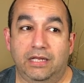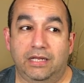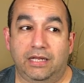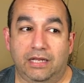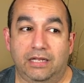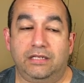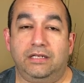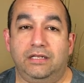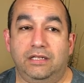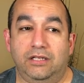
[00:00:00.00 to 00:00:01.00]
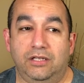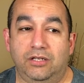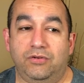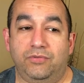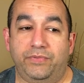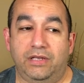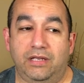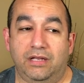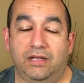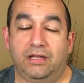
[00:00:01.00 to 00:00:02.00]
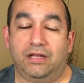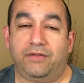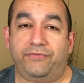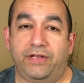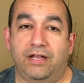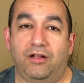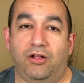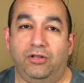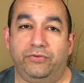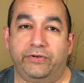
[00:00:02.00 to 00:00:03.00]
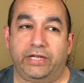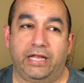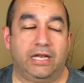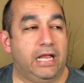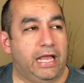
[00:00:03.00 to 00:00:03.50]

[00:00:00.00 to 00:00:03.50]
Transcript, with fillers: And you'll be a fan all over again.